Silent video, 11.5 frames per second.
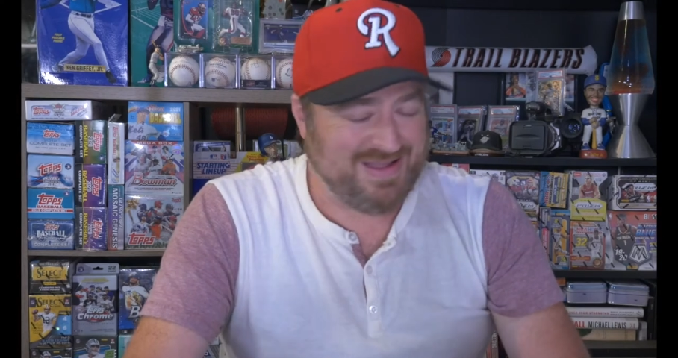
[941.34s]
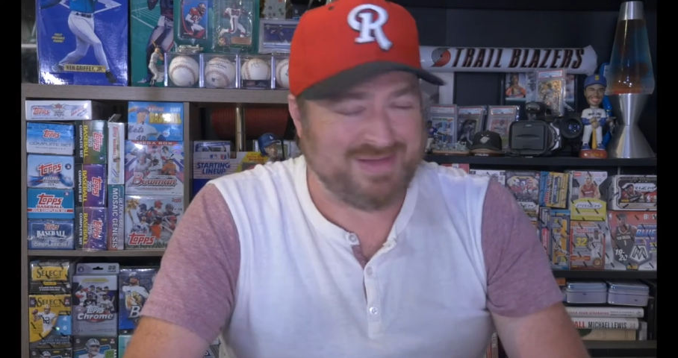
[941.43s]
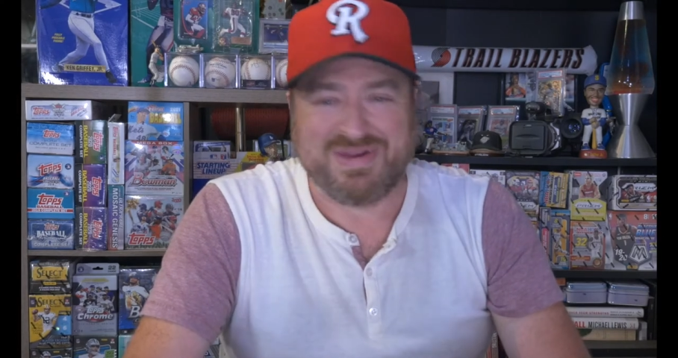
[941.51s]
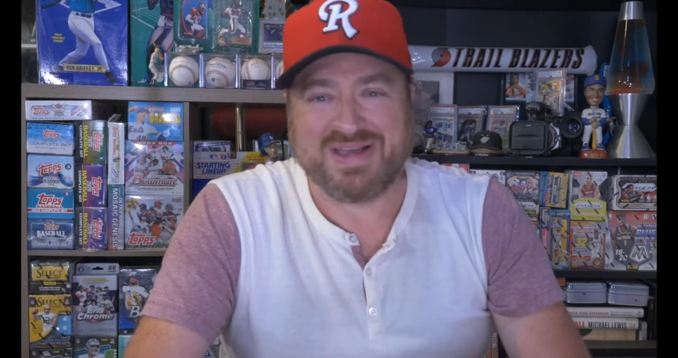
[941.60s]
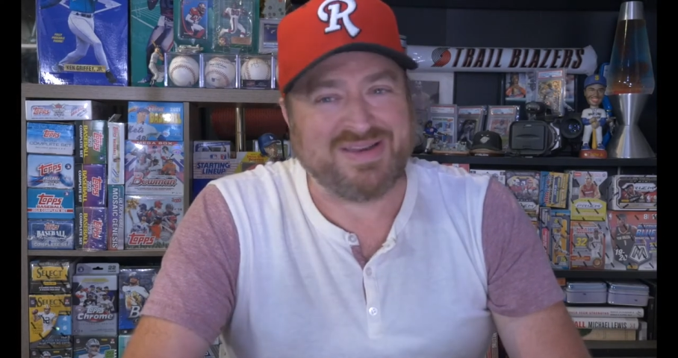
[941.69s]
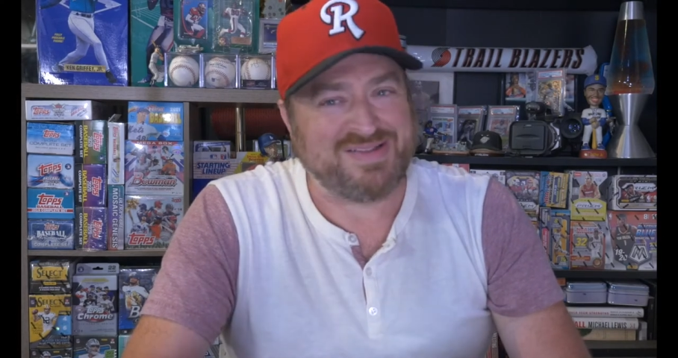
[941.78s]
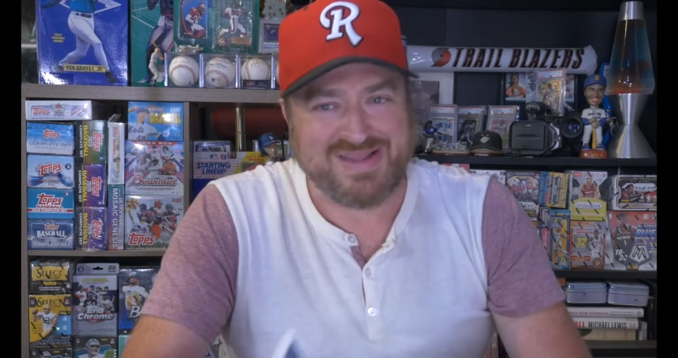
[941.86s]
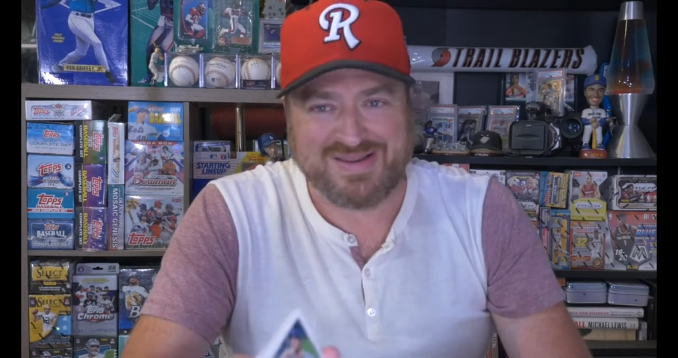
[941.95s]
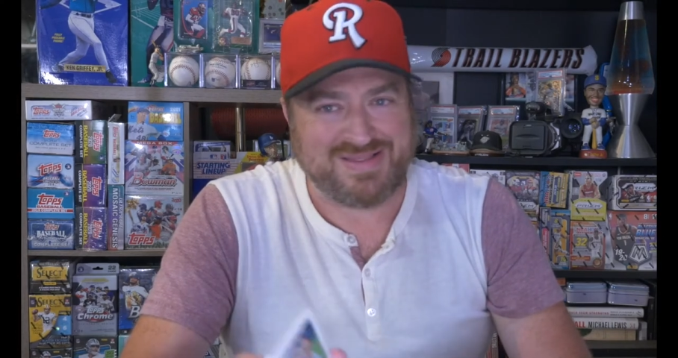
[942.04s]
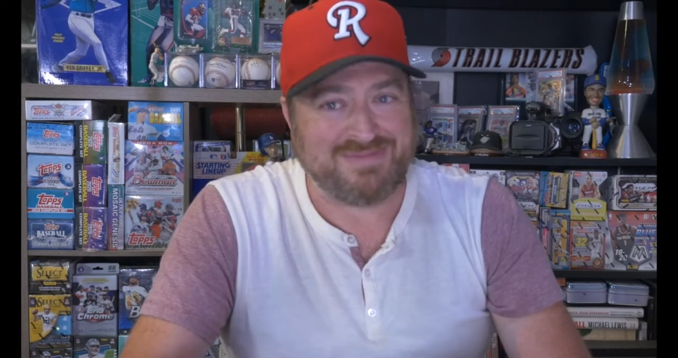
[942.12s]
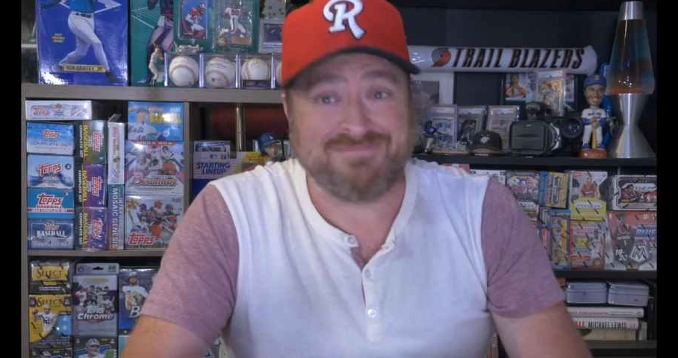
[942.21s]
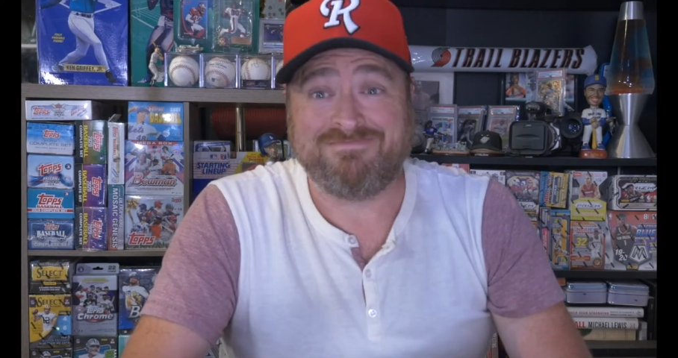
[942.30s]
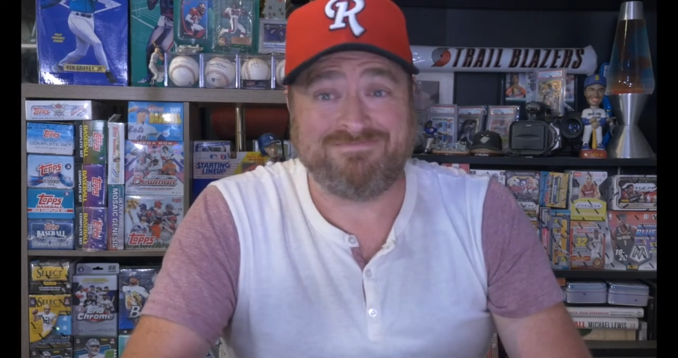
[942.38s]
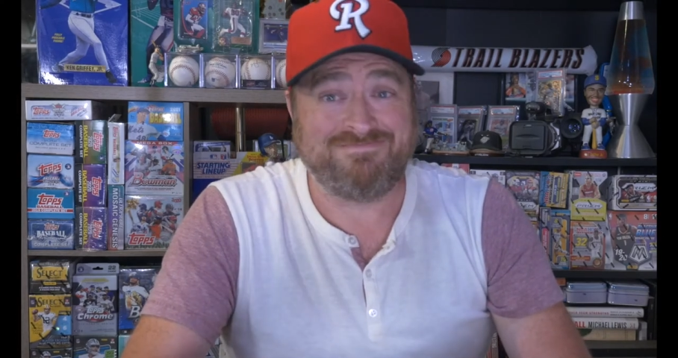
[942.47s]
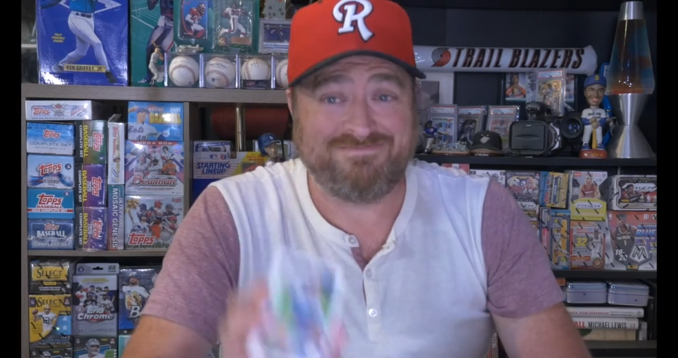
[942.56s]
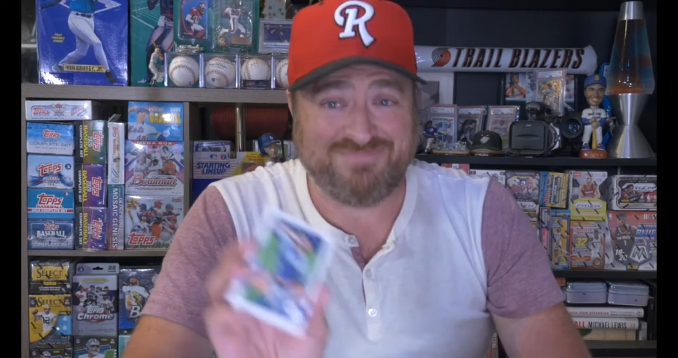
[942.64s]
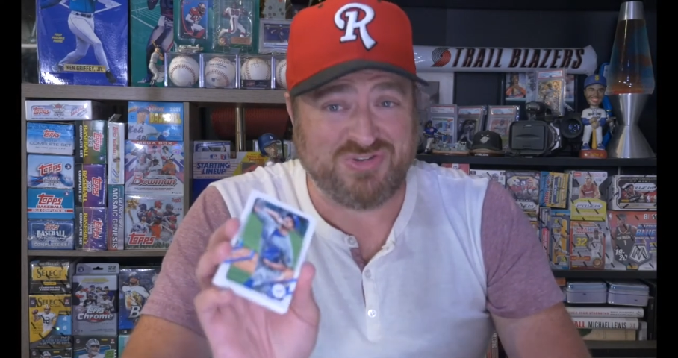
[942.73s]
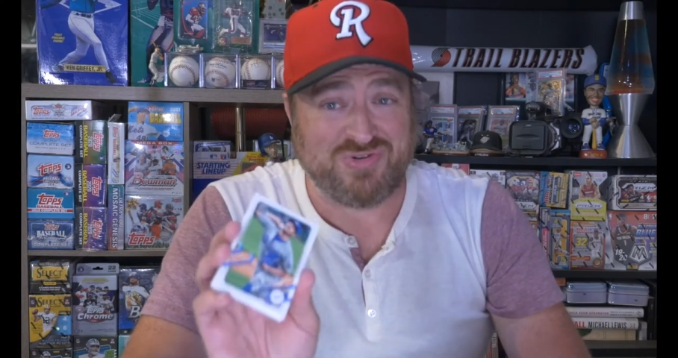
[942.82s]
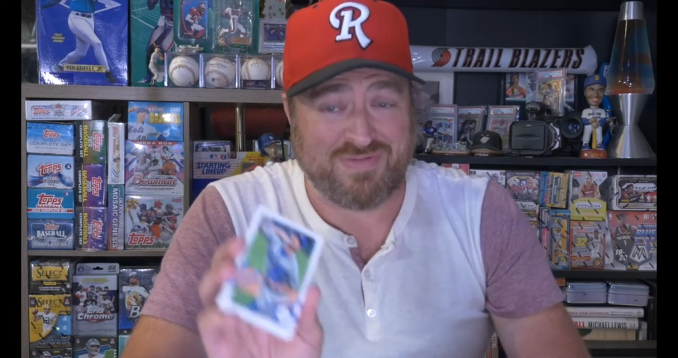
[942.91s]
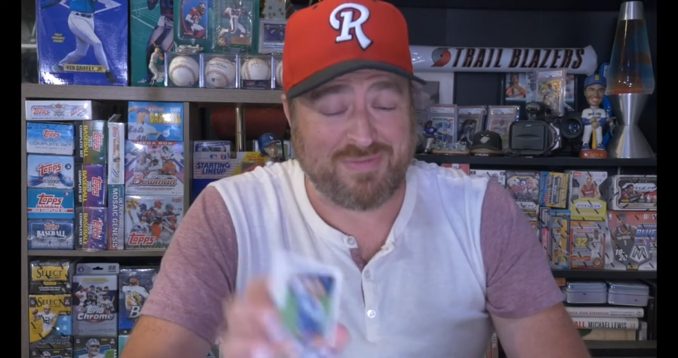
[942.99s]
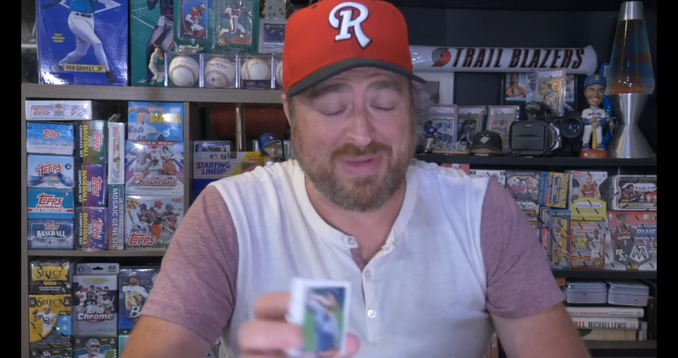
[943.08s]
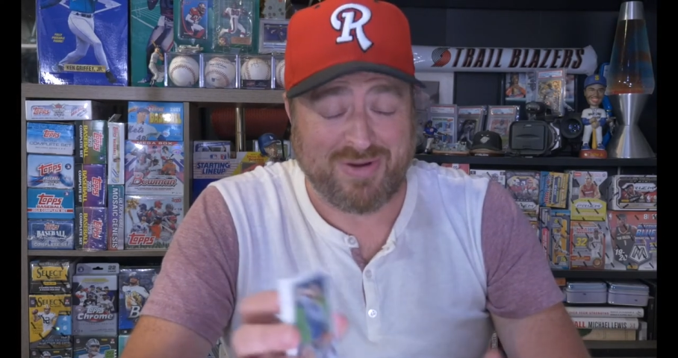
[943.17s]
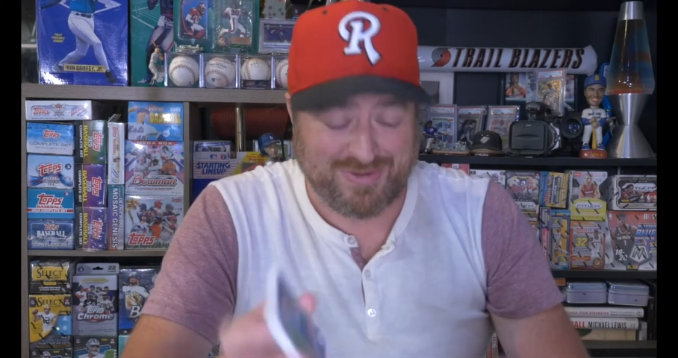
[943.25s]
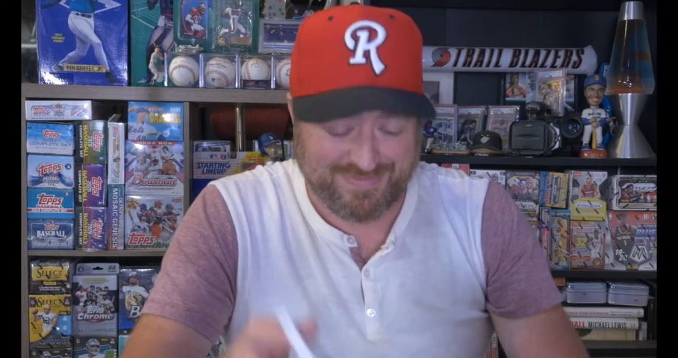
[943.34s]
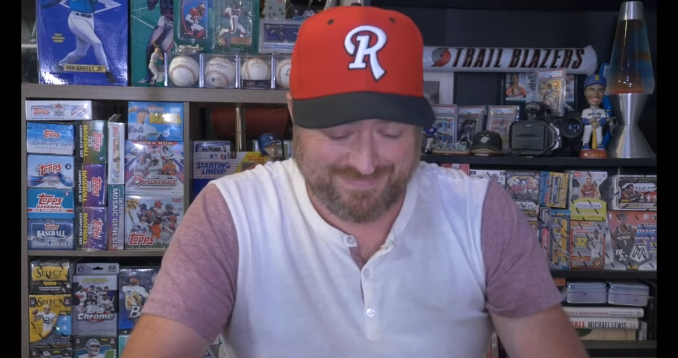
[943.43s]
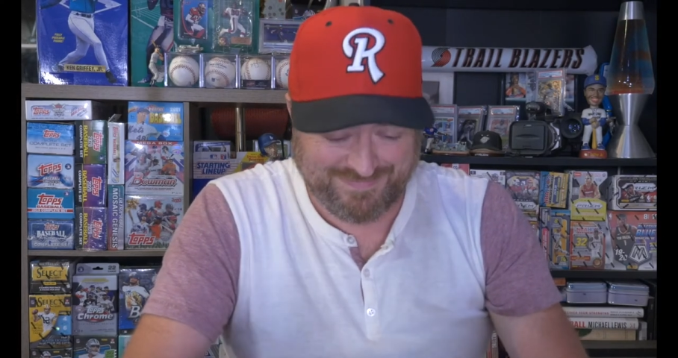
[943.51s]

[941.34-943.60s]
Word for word: not gonna say anything. Trevor Bauer.